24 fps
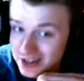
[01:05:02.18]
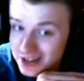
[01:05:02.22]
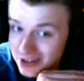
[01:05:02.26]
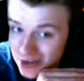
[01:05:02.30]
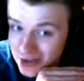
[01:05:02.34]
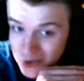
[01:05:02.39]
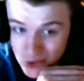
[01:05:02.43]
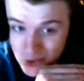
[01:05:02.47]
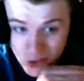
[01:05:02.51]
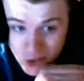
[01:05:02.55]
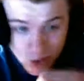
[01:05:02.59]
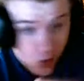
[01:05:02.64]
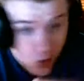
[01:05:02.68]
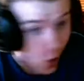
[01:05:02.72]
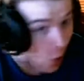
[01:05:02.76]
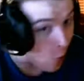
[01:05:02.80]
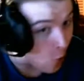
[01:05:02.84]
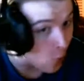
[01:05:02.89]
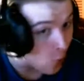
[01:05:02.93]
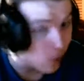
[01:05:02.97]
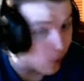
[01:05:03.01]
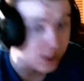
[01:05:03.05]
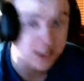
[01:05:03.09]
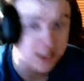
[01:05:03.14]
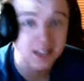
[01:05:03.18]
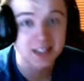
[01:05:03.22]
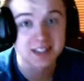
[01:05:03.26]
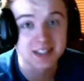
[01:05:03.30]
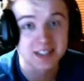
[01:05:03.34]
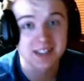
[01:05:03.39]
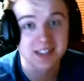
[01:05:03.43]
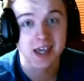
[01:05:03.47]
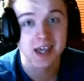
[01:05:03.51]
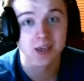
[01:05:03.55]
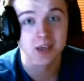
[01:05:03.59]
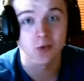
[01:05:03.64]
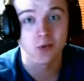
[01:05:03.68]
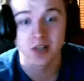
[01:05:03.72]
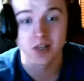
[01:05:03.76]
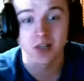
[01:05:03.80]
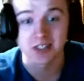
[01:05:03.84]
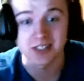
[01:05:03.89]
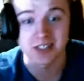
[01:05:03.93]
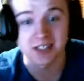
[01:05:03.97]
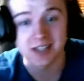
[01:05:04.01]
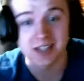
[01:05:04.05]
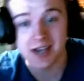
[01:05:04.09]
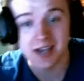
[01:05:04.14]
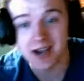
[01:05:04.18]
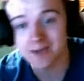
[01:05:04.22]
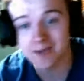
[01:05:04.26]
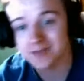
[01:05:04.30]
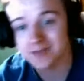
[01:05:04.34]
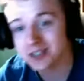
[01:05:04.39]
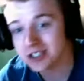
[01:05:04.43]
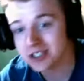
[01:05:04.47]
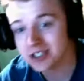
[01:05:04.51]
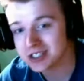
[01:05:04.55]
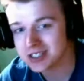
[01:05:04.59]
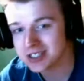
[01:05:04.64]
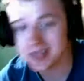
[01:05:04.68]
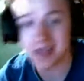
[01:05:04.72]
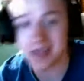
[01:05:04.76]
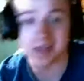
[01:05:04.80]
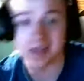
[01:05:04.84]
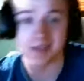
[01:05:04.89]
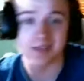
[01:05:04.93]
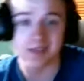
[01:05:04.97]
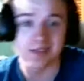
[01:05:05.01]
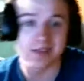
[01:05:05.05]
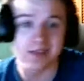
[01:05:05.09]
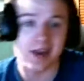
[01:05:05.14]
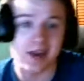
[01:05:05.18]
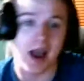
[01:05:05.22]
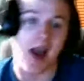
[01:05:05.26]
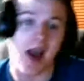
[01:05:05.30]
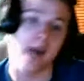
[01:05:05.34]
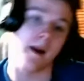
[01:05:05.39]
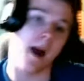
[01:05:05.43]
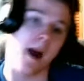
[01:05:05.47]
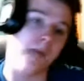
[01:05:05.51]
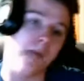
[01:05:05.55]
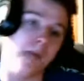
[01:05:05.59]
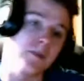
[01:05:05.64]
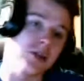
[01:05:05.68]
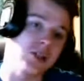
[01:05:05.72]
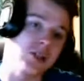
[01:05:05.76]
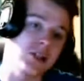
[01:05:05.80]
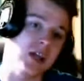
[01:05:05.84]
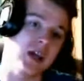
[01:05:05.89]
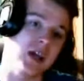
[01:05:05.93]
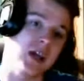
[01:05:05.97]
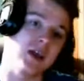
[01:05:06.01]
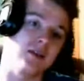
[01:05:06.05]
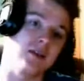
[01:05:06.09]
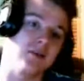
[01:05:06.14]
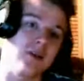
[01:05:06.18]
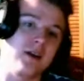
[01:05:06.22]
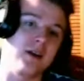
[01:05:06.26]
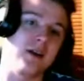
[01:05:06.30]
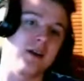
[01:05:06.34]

No one can say he wasn't. I'm just saying. I'm just saying, right?